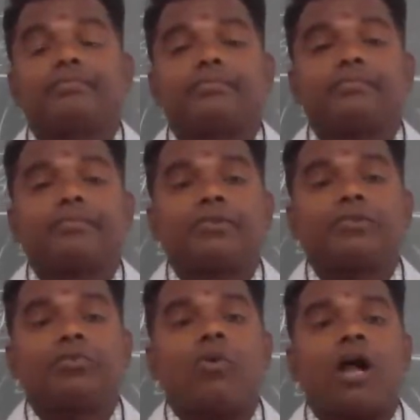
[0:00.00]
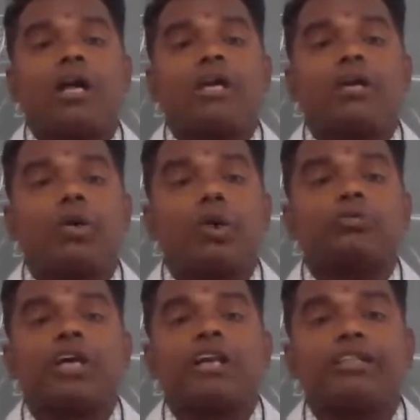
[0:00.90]
What lobes are
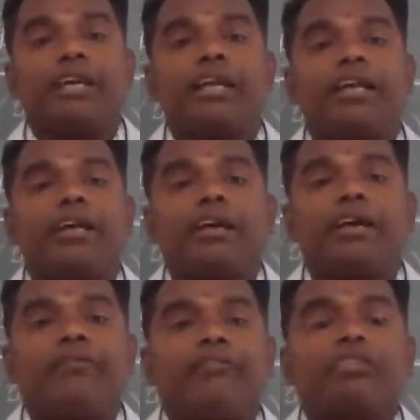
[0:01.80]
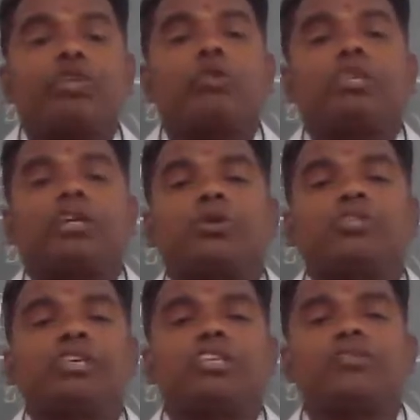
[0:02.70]
there? Which lobes are to secrete which
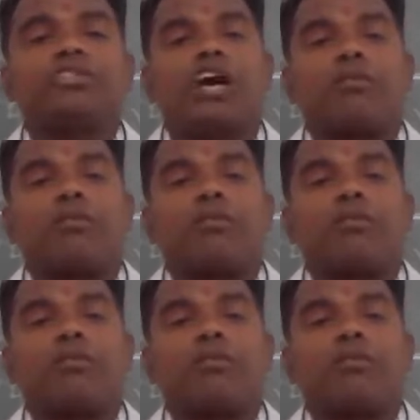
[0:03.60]
hormones?